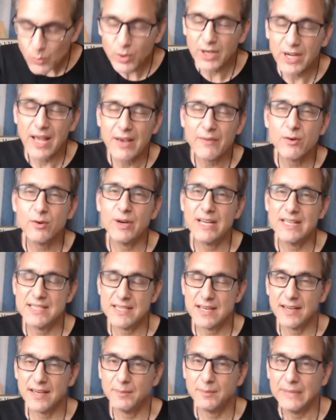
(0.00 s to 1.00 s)
going to have a great
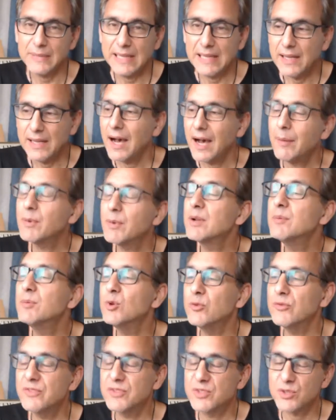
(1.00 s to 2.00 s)
time. I'm going to
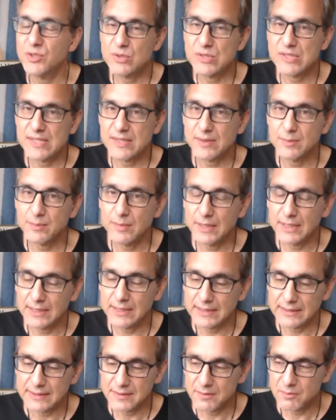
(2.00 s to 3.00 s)
move to some
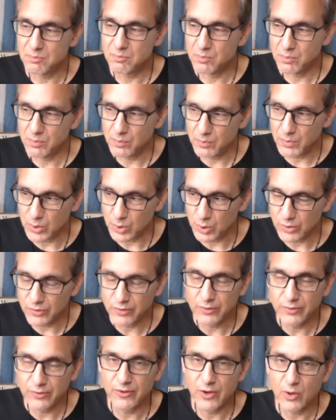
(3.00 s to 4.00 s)
beautiful
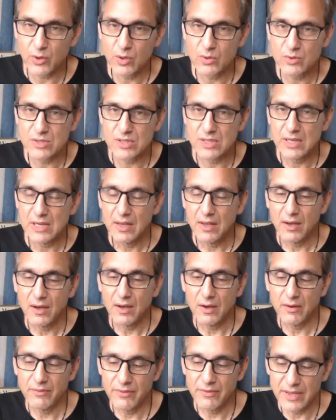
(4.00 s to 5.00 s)
photos of
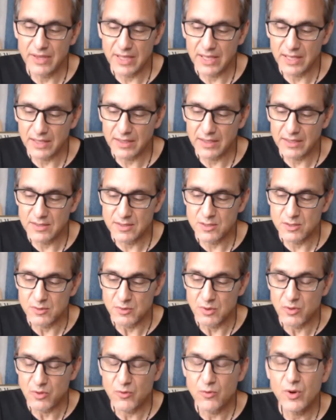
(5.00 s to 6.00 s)
the
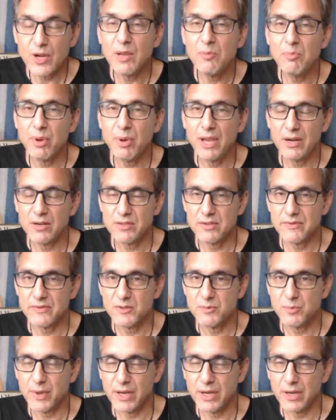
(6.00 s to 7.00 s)
three pairs of
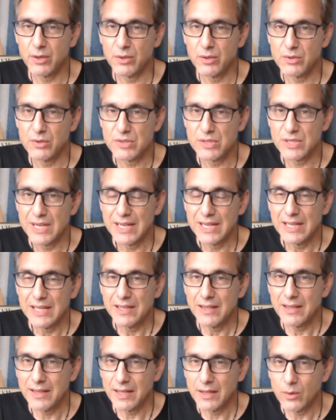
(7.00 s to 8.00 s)
speakers
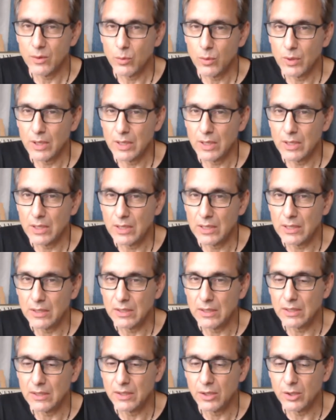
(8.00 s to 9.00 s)
that we are
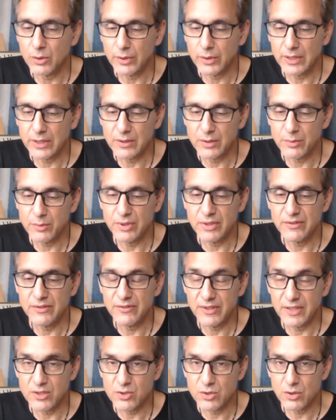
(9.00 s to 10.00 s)
going to be
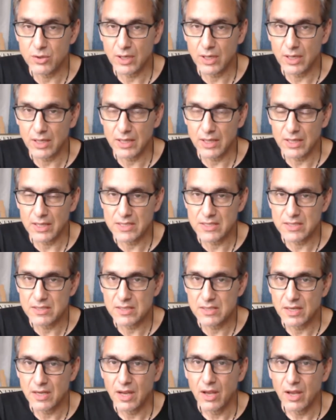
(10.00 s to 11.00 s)
featuring in this
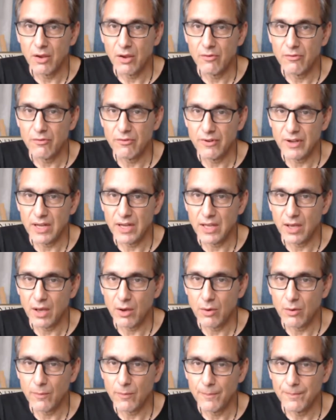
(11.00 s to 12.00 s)
video.
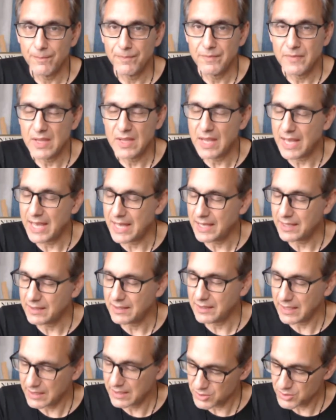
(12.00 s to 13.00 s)
And
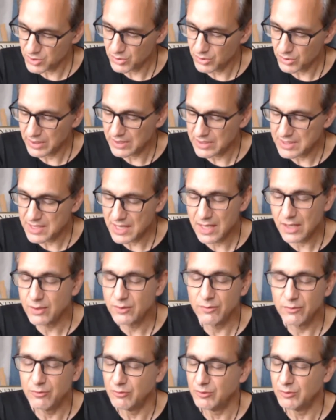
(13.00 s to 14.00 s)
as you can tell
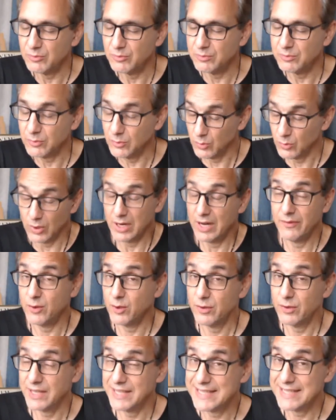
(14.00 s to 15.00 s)
from what I've
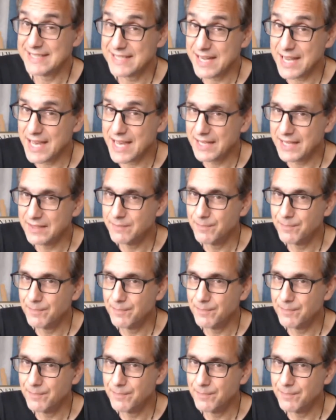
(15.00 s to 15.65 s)
already said,